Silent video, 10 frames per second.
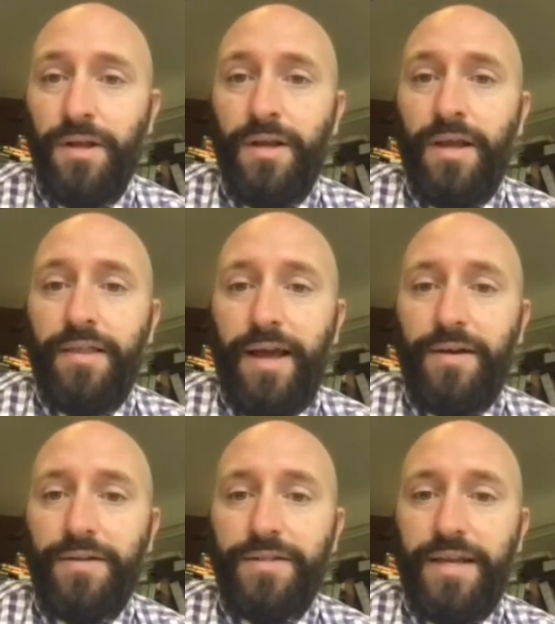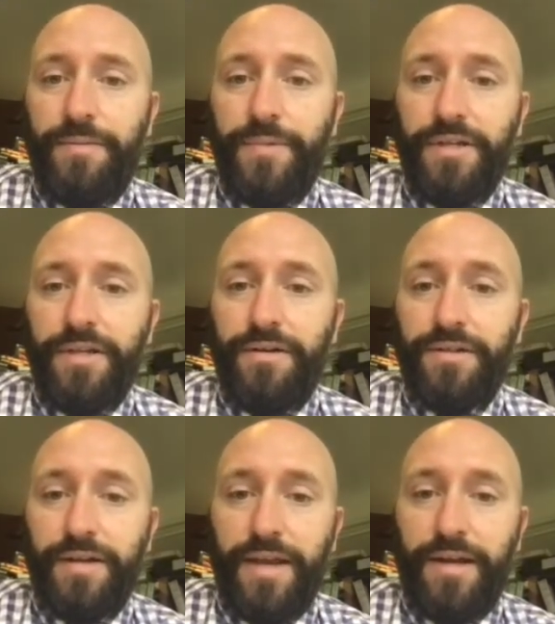and the outside and middle
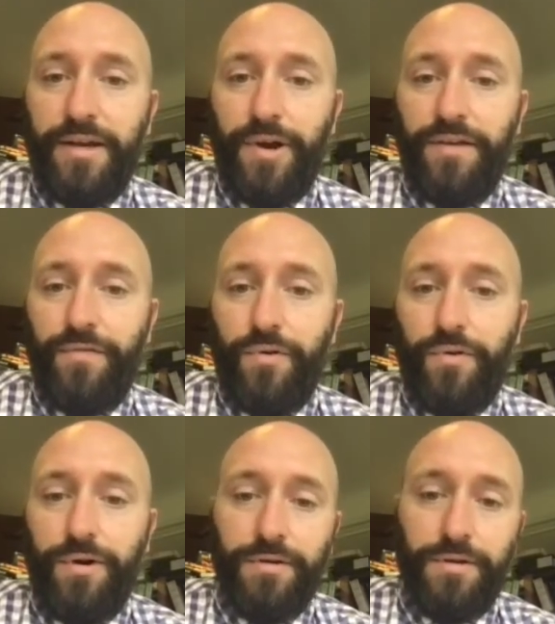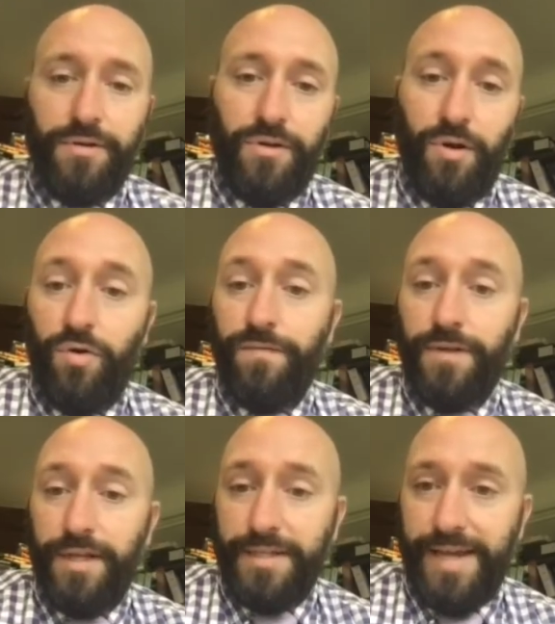hitters are getting ready for a
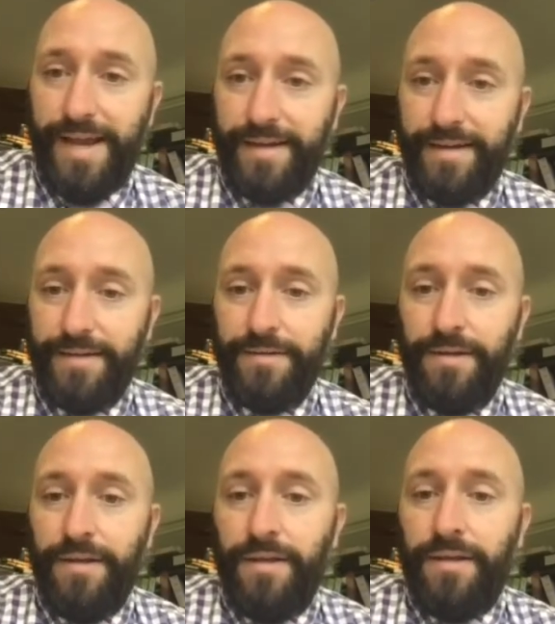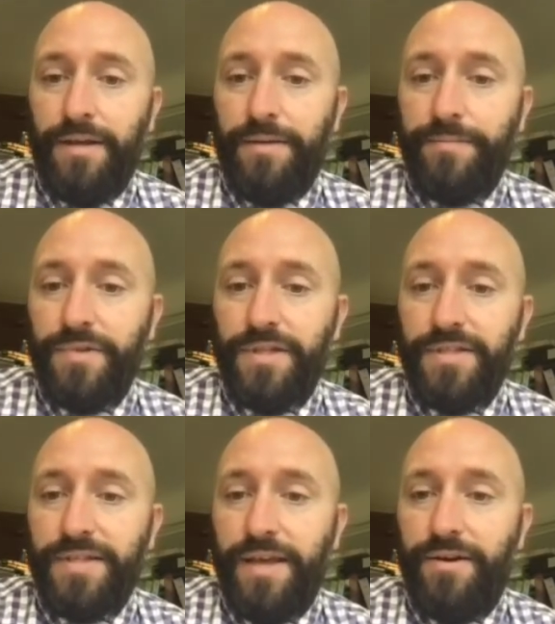hopeful attack. The
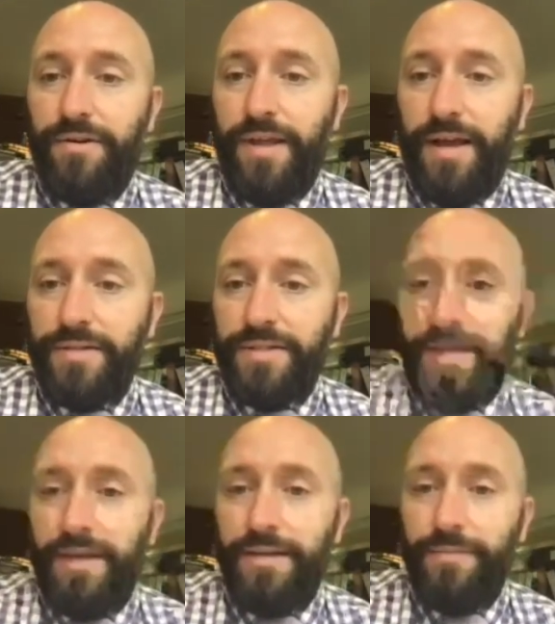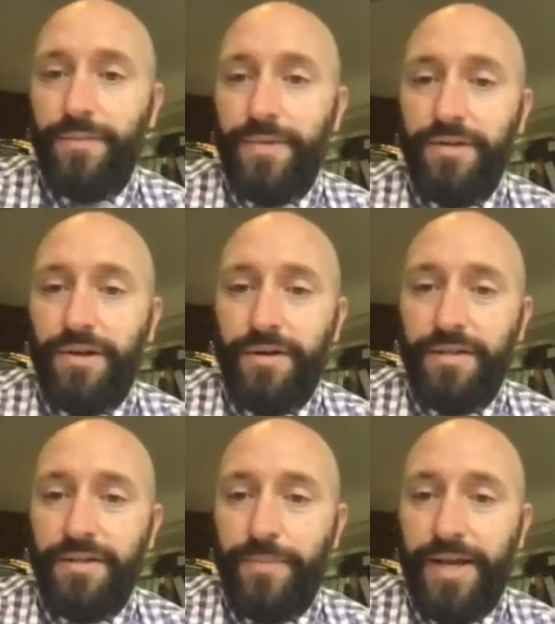setter, the outside, and the middle
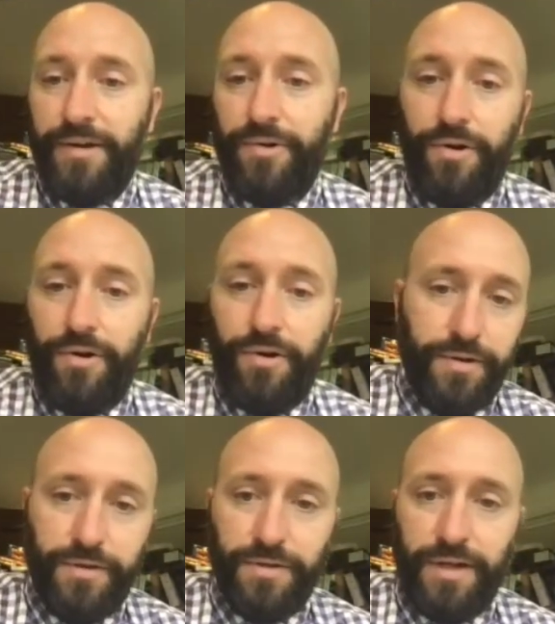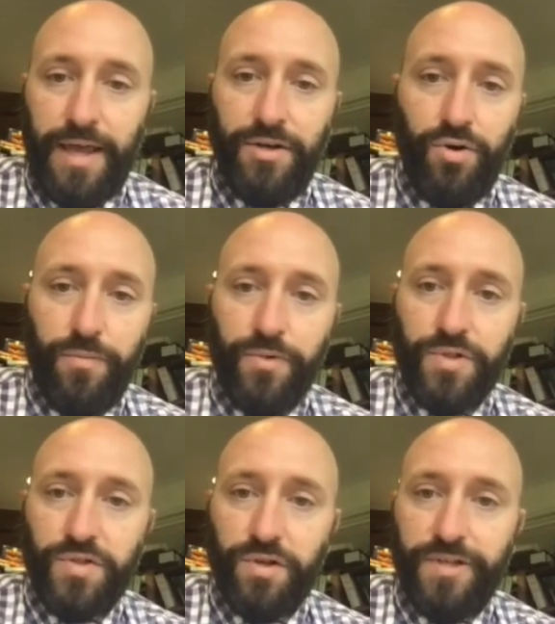in the back row are in their kind of normal
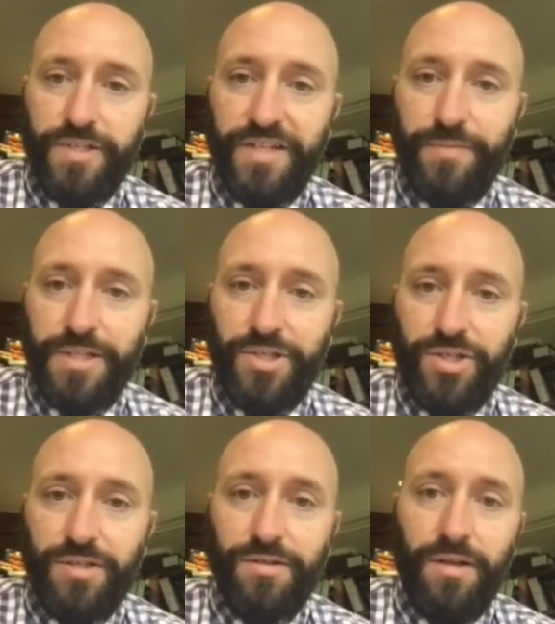serve receive position.